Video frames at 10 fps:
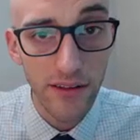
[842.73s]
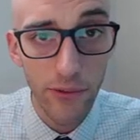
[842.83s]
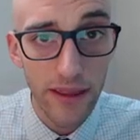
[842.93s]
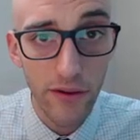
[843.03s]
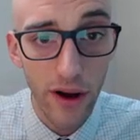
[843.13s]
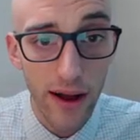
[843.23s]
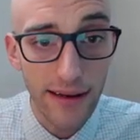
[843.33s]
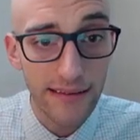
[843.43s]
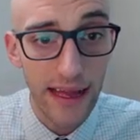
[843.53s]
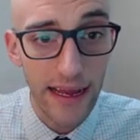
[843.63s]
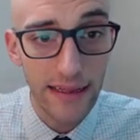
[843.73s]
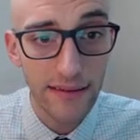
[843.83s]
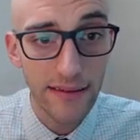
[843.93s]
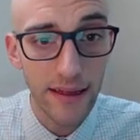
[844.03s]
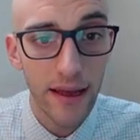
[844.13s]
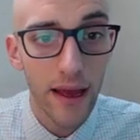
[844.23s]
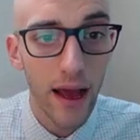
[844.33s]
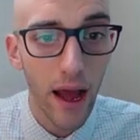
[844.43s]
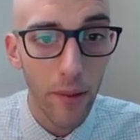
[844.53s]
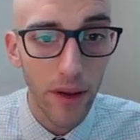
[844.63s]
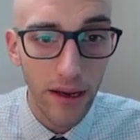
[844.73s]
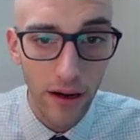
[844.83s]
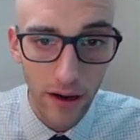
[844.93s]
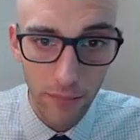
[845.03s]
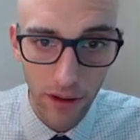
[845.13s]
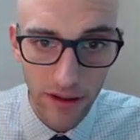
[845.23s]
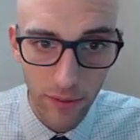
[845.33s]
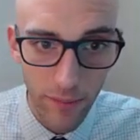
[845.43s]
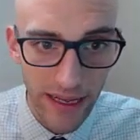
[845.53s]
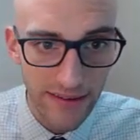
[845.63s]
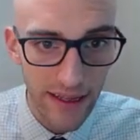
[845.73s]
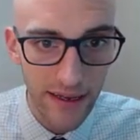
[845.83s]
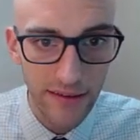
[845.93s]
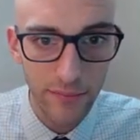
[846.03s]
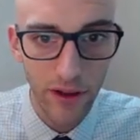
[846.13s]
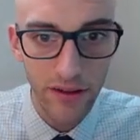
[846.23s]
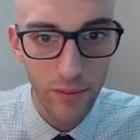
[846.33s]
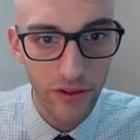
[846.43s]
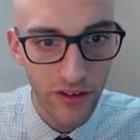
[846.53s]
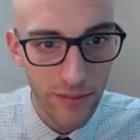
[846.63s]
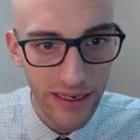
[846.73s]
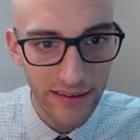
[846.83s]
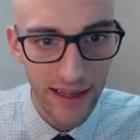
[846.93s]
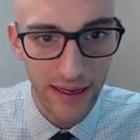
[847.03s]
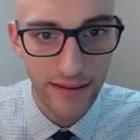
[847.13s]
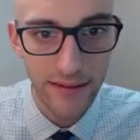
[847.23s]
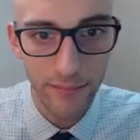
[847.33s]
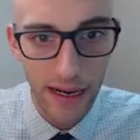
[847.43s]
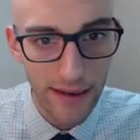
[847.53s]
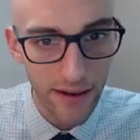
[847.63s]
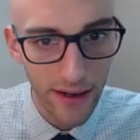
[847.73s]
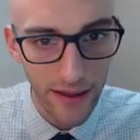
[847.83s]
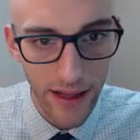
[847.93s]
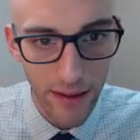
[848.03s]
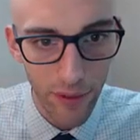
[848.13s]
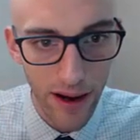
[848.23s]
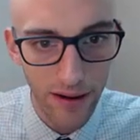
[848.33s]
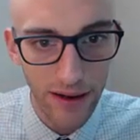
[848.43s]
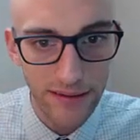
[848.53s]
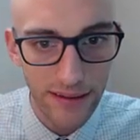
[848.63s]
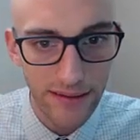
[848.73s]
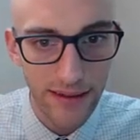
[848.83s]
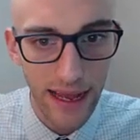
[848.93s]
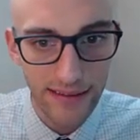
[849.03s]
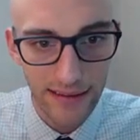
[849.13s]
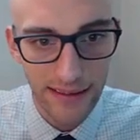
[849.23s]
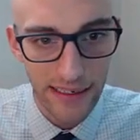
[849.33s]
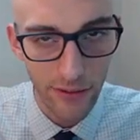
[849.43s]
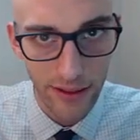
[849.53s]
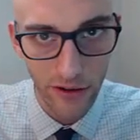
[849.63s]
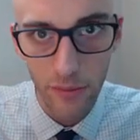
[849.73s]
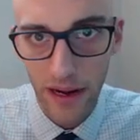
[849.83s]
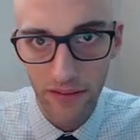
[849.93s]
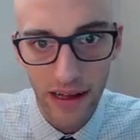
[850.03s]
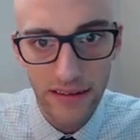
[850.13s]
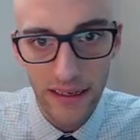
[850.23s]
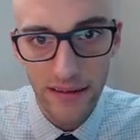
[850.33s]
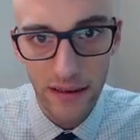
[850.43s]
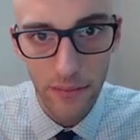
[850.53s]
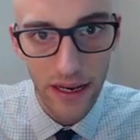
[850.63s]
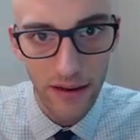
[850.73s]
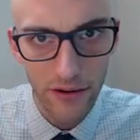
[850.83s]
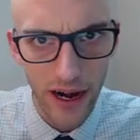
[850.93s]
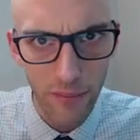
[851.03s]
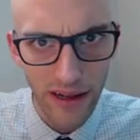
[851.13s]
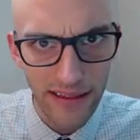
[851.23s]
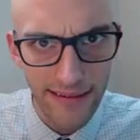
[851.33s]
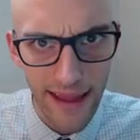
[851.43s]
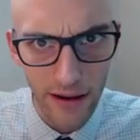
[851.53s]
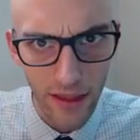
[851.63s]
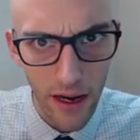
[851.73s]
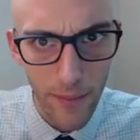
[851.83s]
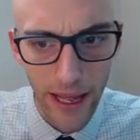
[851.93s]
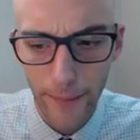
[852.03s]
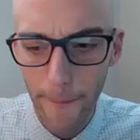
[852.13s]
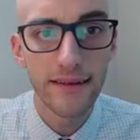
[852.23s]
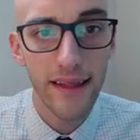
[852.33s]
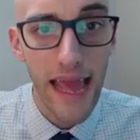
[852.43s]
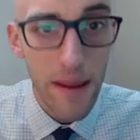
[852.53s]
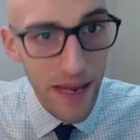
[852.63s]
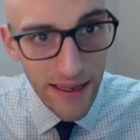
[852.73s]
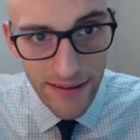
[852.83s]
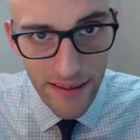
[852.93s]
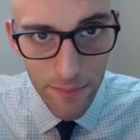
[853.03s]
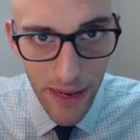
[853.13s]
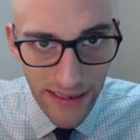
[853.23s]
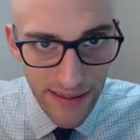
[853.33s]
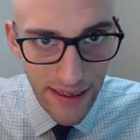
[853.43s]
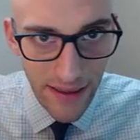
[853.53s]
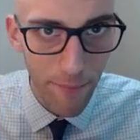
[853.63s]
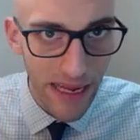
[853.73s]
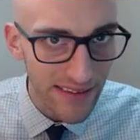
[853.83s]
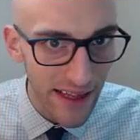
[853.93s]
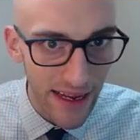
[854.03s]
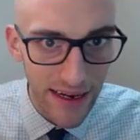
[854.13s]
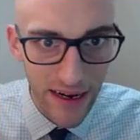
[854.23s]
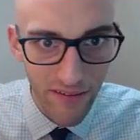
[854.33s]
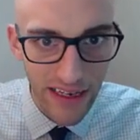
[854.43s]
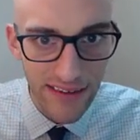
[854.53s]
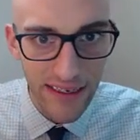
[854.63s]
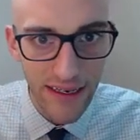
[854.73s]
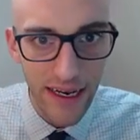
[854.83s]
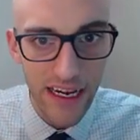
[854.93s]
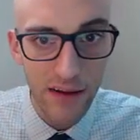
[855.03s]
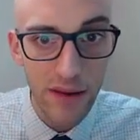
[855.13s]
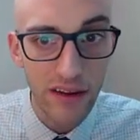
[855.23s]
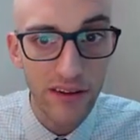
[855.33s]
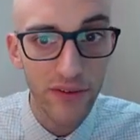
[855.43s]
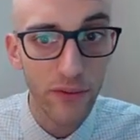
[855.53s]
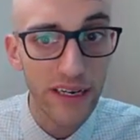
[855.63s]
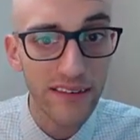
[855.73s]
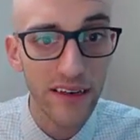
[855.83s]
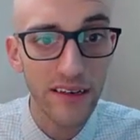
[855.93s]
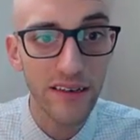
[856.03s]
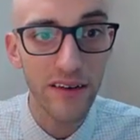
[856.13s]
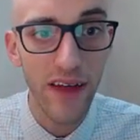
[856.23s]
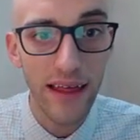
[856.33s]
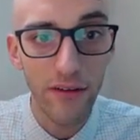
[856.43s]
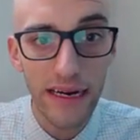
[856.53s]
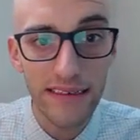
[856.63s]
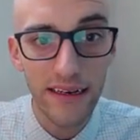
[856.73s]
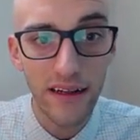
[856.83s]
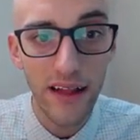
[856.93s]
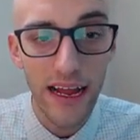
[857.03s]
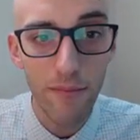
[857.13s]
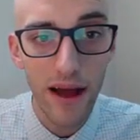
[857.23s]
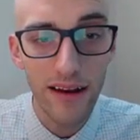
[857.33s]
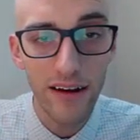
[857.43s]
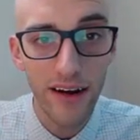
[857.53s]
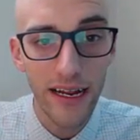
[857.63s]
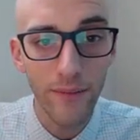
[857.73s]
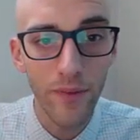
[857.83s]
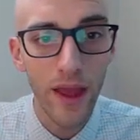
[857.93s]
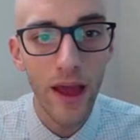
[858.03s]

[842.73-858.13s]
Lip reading: also withdraw designs, concurrent multiple baselines, multiple treatment designs, monitoring client progress, and SSDs with group interventions. And I'm going to try to break these down a little bit. So the AB is just basic baseline intervention and can be used for research, evaluation, and client monitoring.